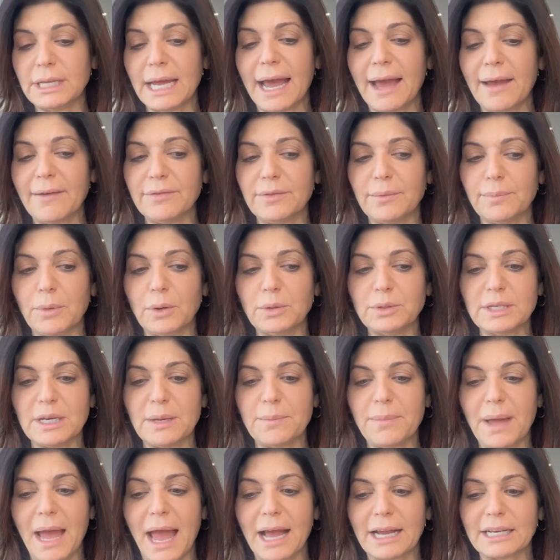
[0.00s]
to have the most
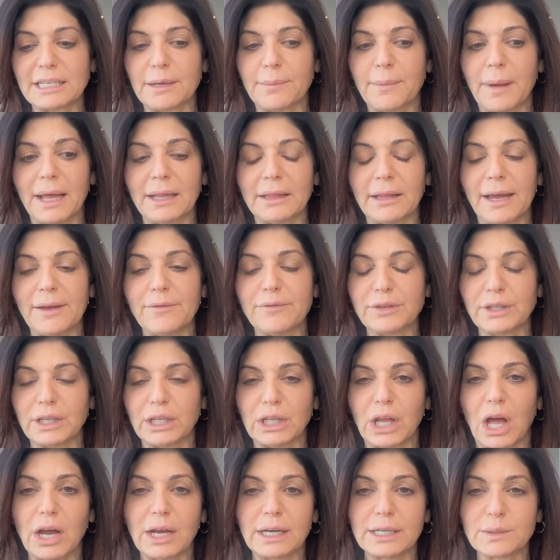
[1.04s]
impact on my life for
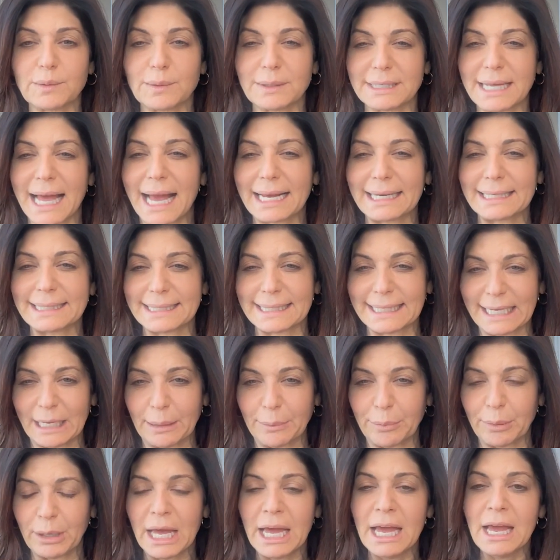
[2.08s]
the longest was lack of
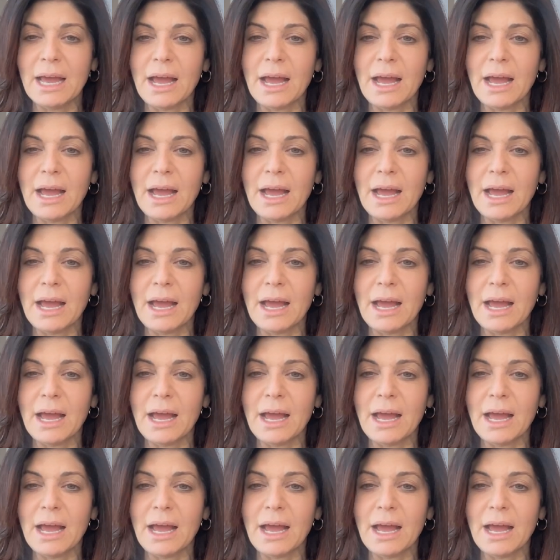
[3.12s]
sleep.